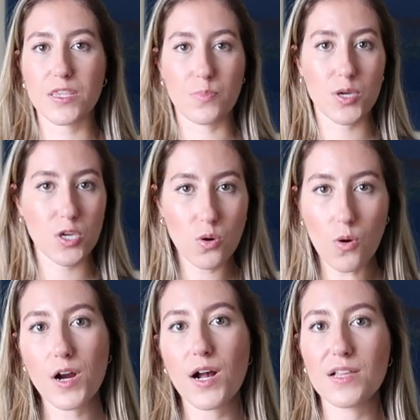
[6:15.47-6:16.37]
the
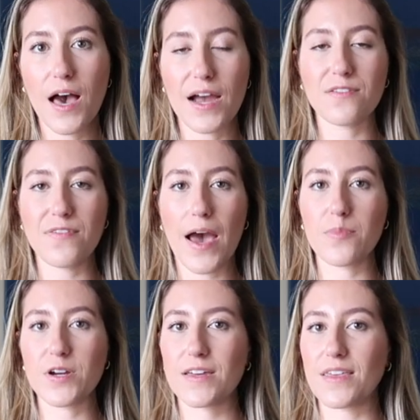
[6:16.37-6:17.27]
pure aligned
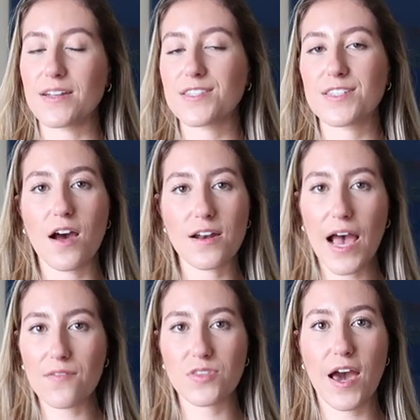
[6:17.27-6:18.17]
fabric that does not
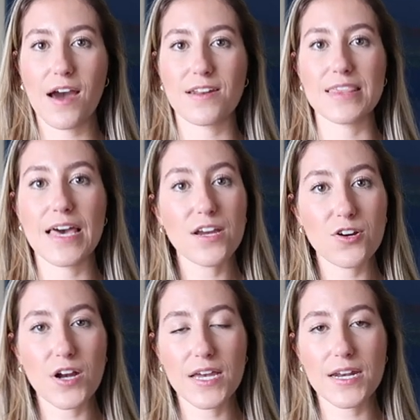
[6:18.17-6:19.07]
have the added
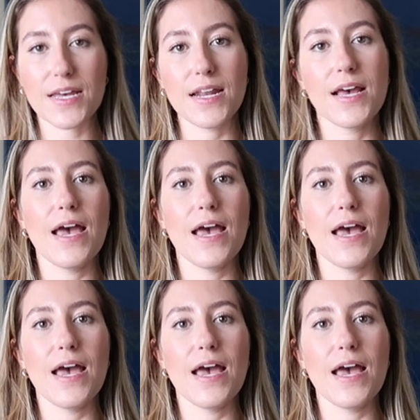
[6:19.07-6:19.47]
lycra in it,